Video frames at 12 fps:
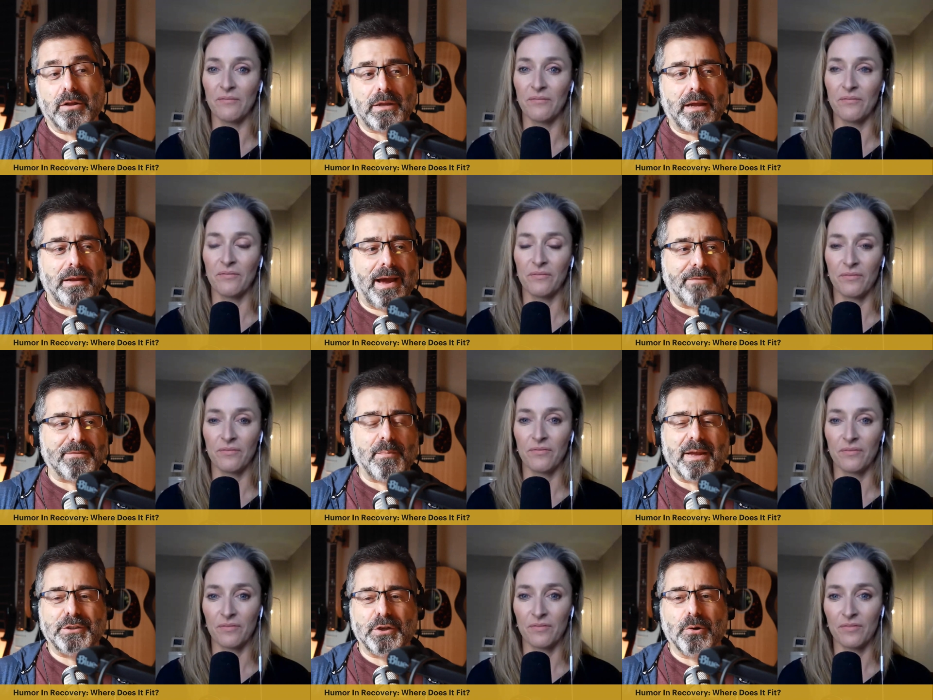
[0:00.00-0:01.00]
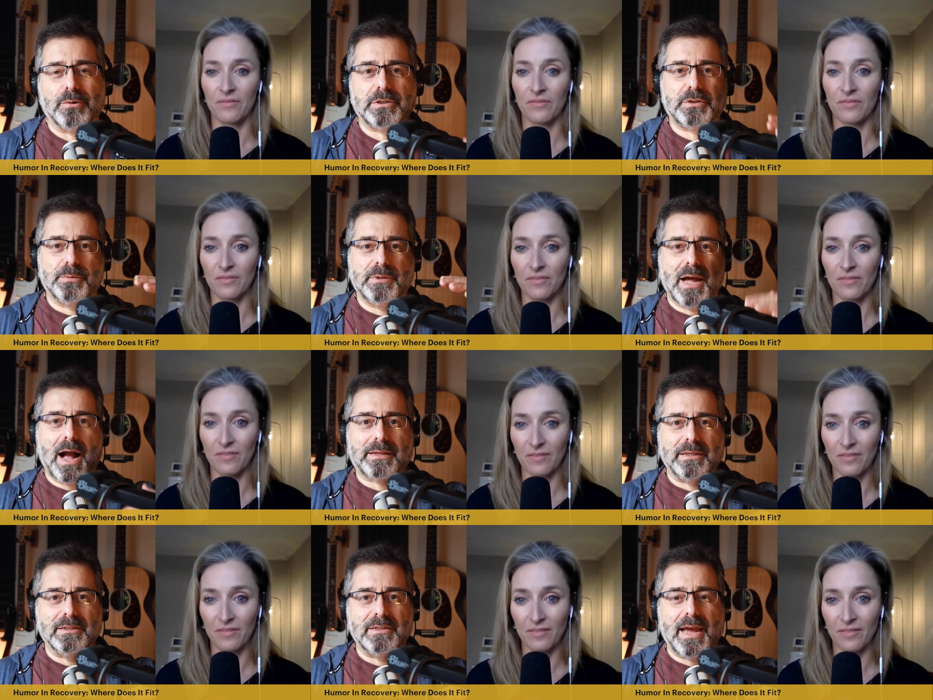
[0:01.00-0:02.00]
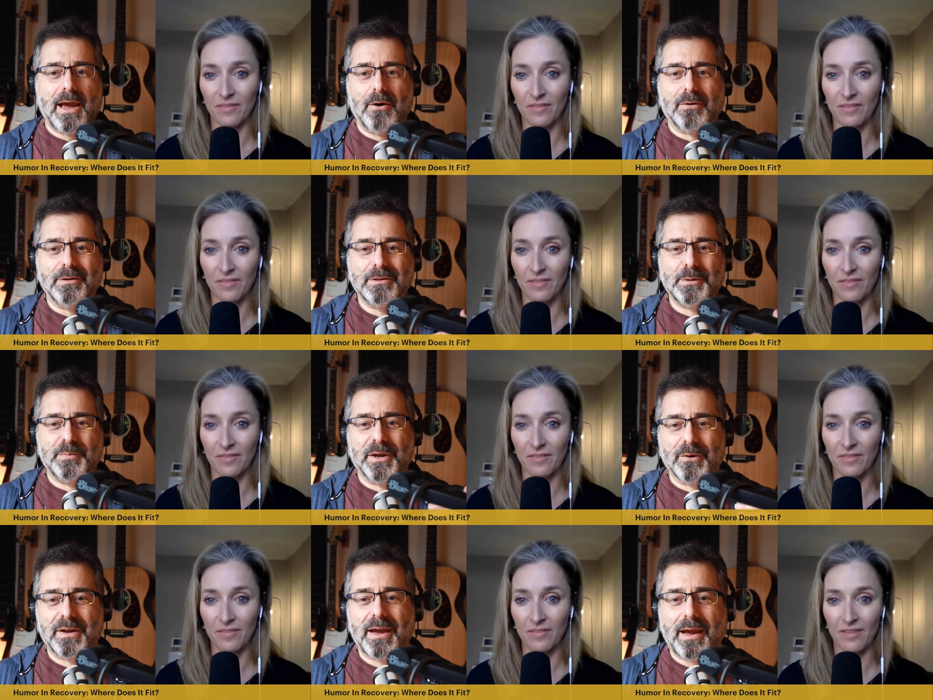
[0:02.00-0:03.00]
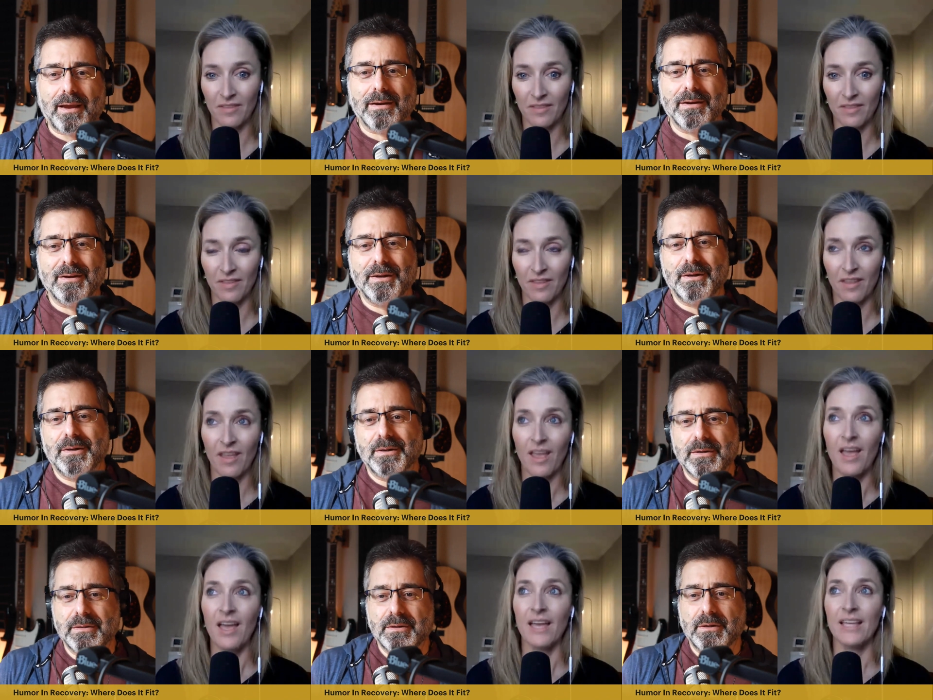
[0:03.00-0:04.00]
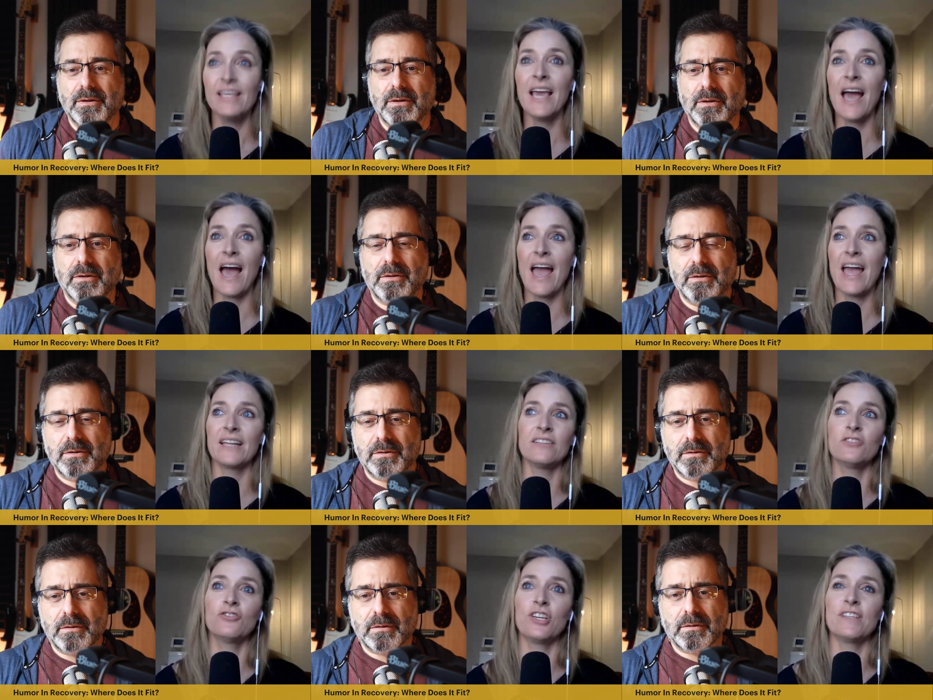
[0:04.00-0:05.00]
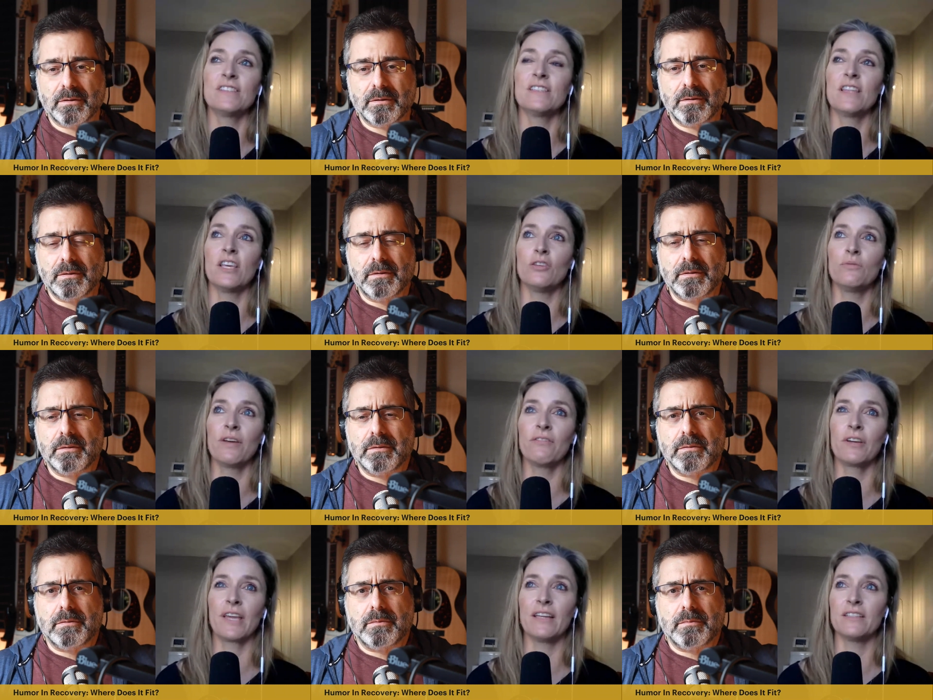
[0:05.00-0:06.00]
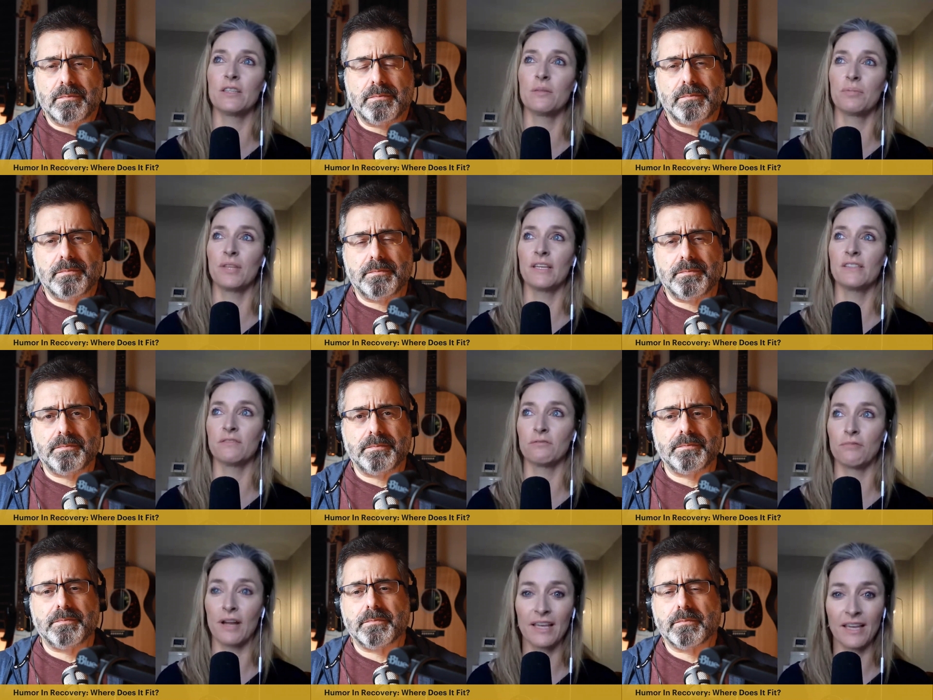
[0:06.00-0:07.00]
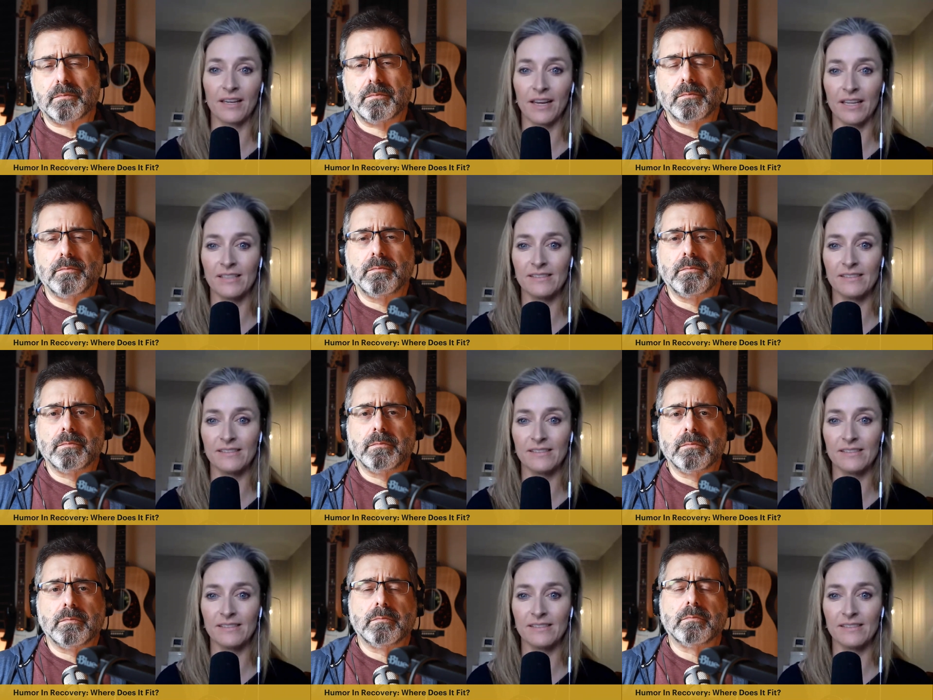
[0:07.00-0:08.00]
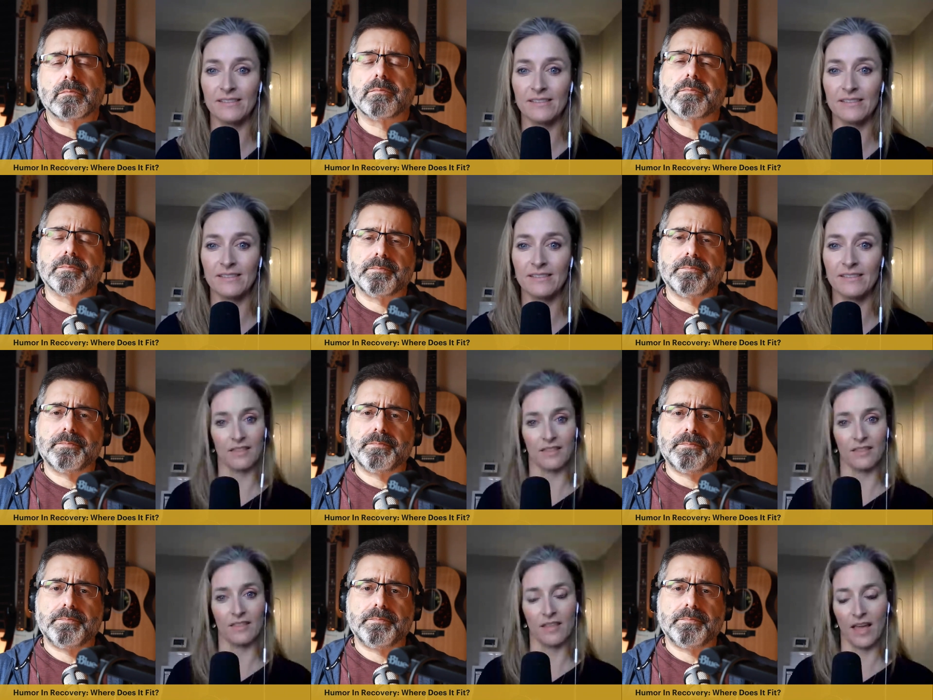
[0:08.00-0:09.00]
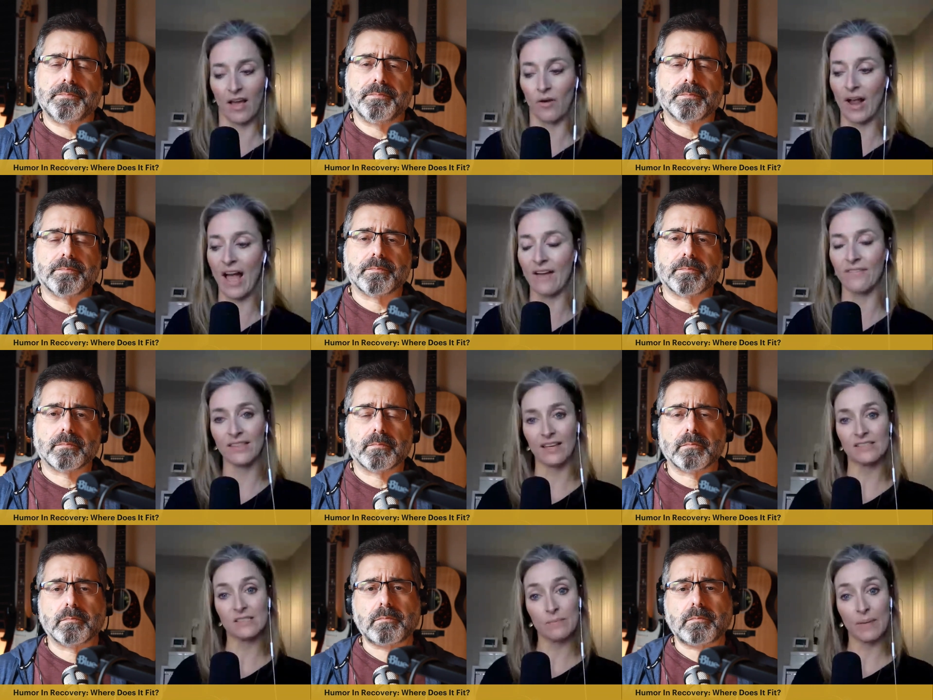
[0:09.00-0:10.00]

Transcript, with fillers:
Speaker 1: oh, I have to make jokes to knock this down to be okay.
Speaker 2: Yeah, and just that you never get to the place of recognizing the or having that